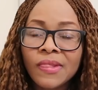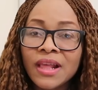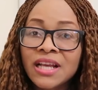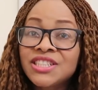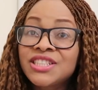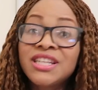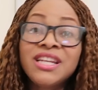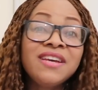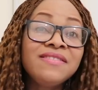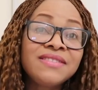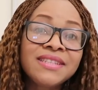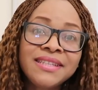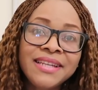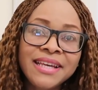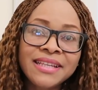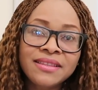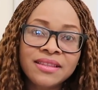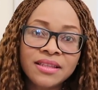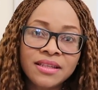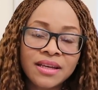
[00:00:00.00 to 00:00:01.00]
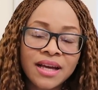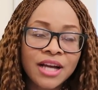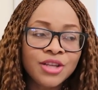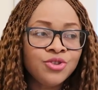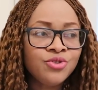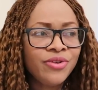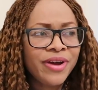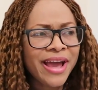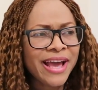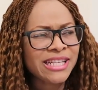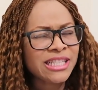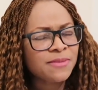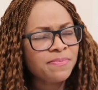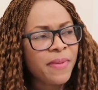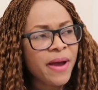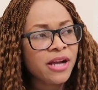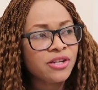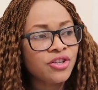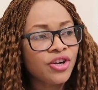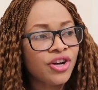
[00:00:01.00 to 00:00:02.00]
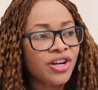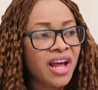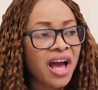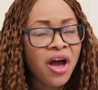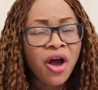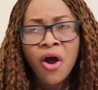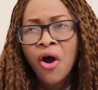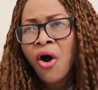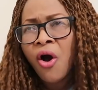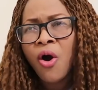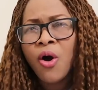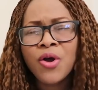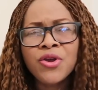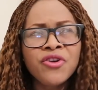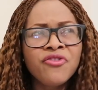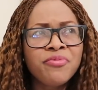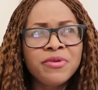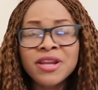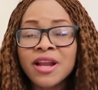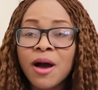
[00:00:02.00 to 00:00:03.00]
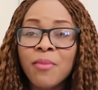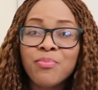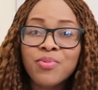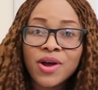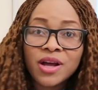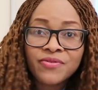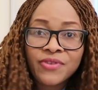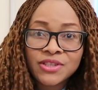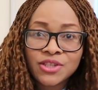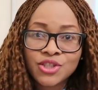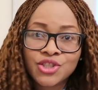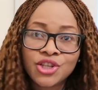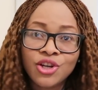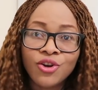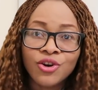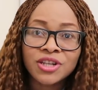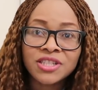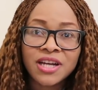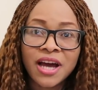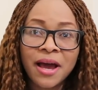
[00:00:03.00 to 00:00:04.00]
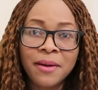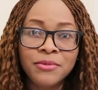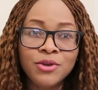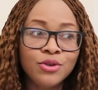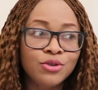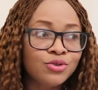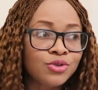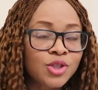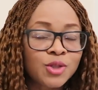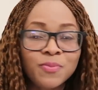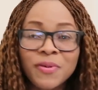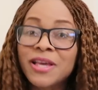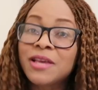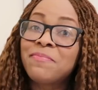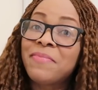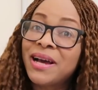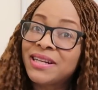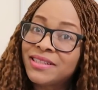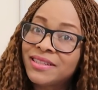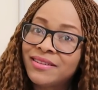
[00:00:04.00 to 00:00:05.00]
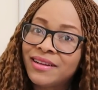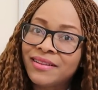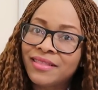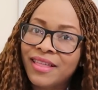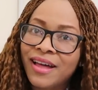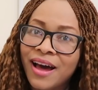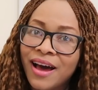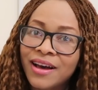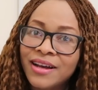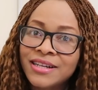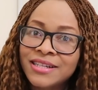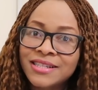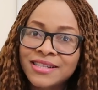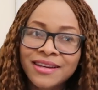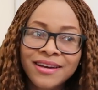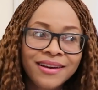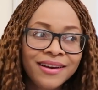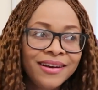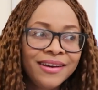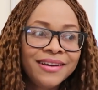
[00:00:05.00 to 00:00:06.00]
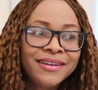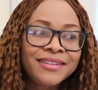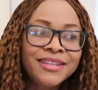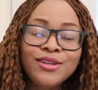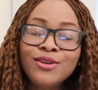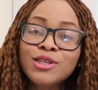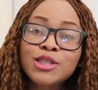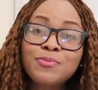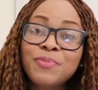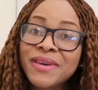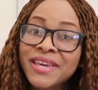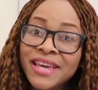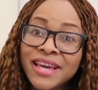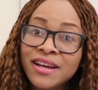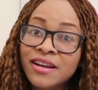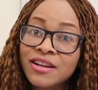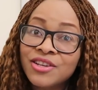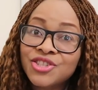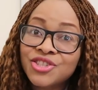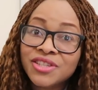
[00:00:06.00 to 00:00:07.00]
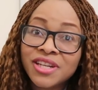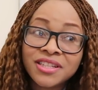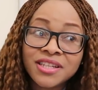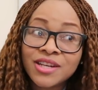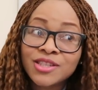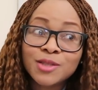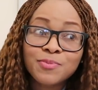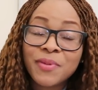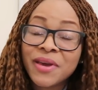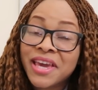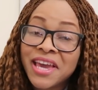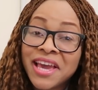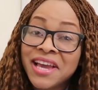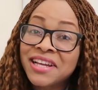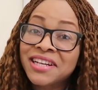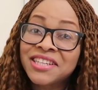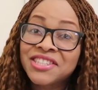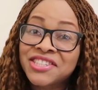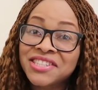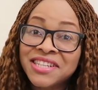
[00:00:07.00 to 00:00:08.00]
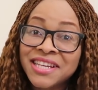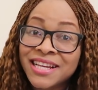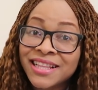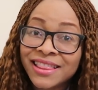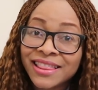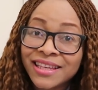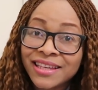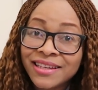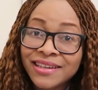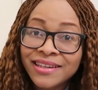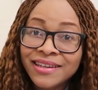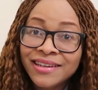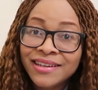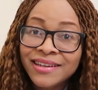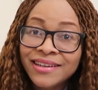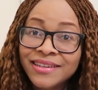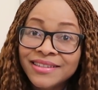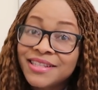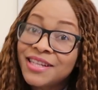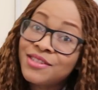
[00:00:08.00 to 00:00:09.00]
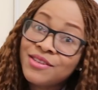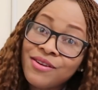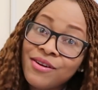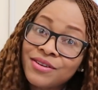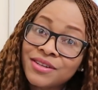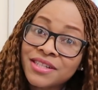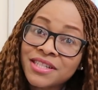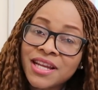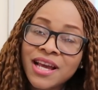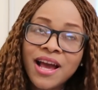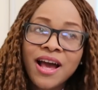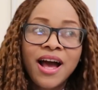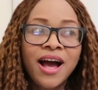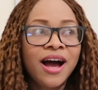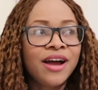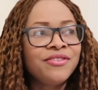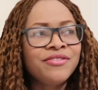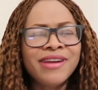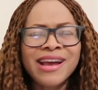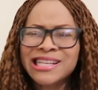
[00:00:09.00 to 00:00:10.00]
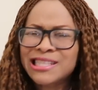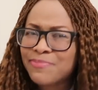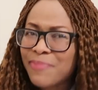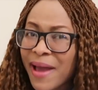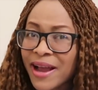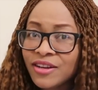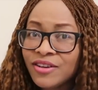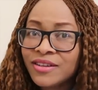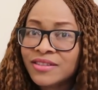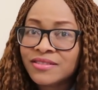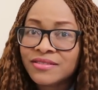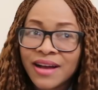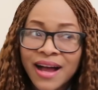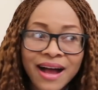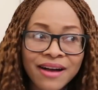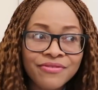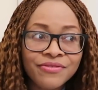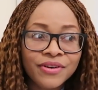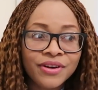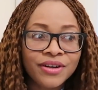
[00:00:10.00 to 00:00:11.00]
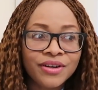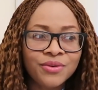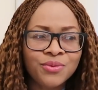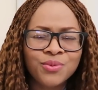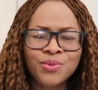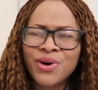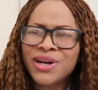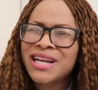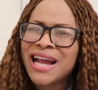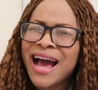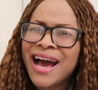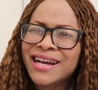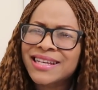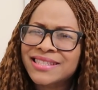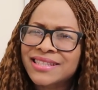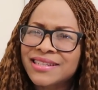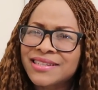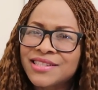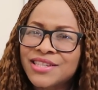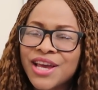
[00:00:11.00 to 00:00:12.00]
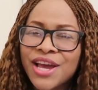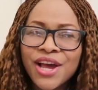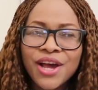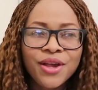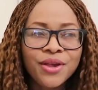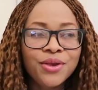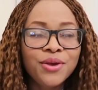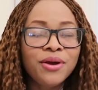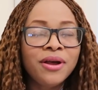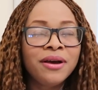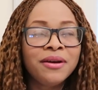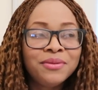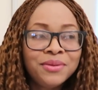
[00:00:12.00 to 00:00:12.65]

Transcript: She lives in Italy. And you expect her that, oh, you've been abroad for such a long time, you should speak better than that. They don't speak English. They don't speak English in Italy. They don't. And you expect her to have what accent? You